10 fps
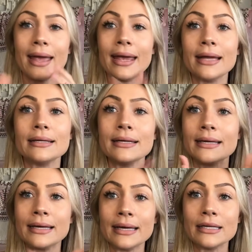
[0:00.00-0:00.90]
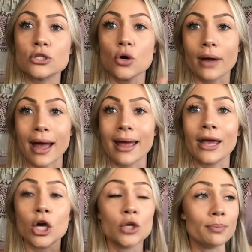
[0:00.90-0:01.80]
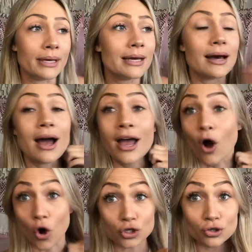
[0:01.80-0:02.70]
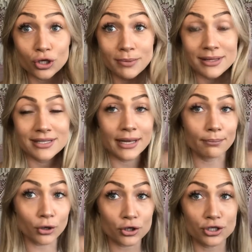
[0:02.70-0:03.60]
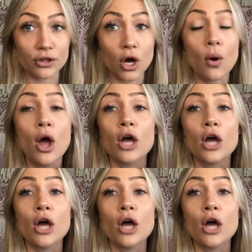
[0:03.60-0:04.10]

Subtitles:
It is okay. It also could be the same person though.